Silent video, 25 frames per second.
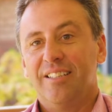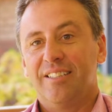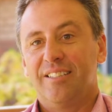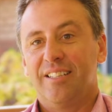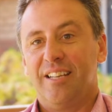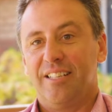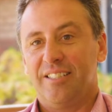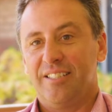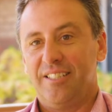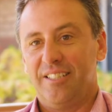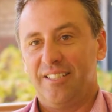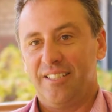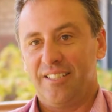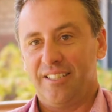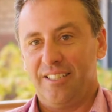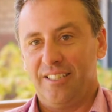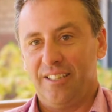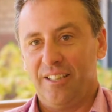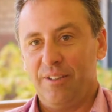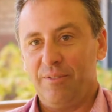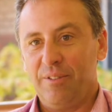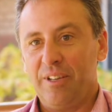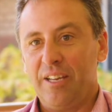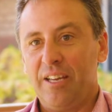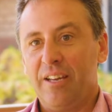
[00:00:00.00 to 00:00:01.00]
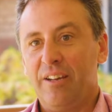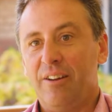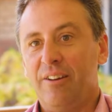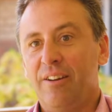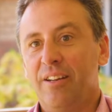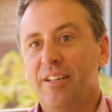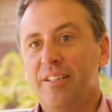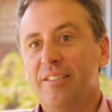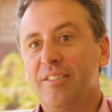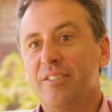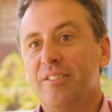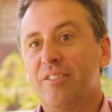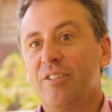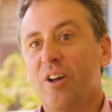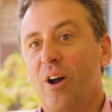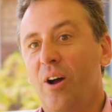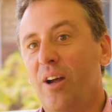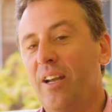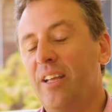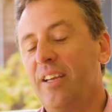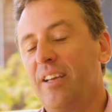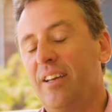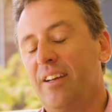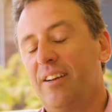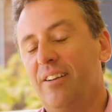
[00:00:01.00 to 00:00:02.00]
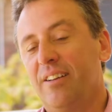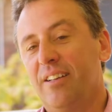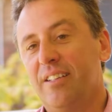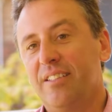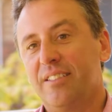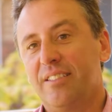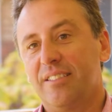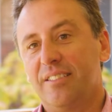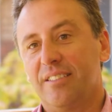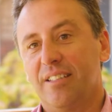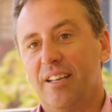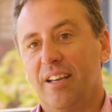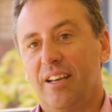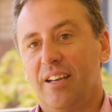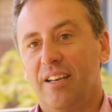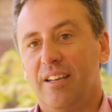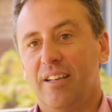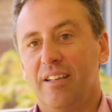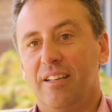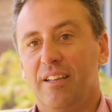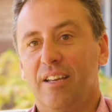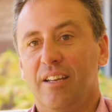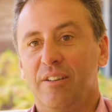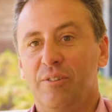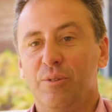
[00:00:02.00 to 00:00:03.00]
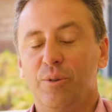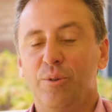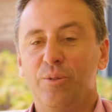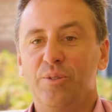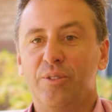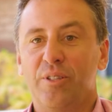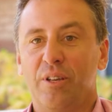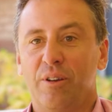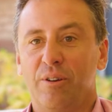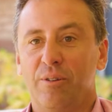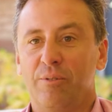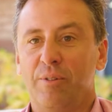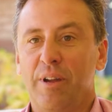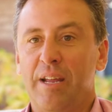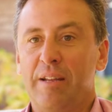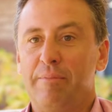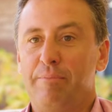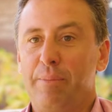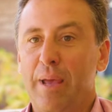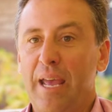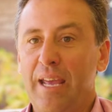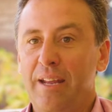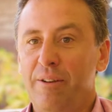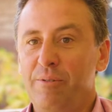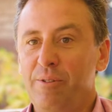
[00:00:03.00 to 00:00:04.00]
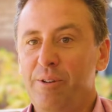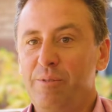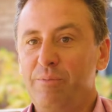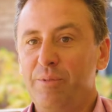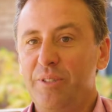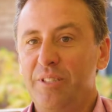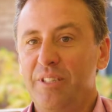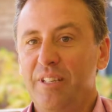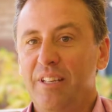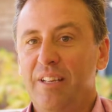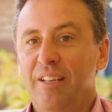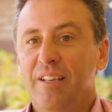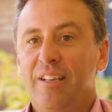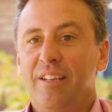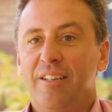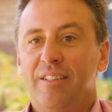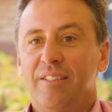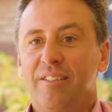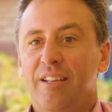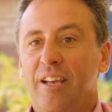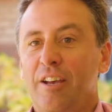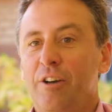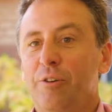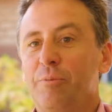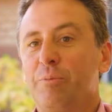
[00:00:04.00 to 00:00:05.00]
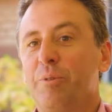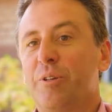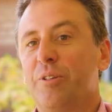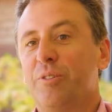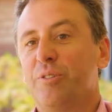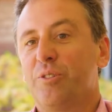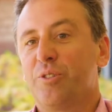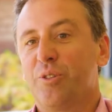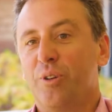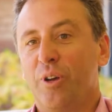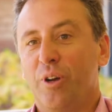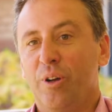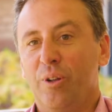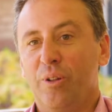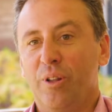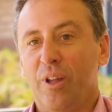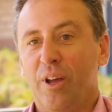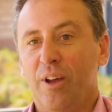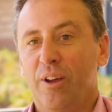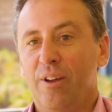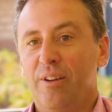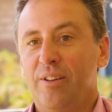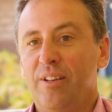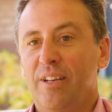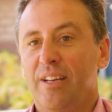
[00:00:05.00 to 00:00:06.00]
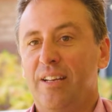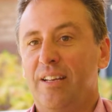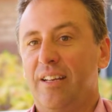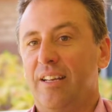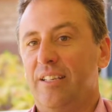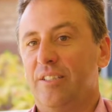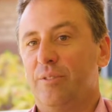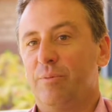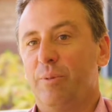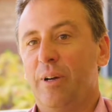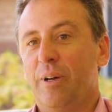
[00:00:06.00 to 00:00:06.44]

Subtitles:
such as the living areas, dining areas, and also around pan rooms to help control odour as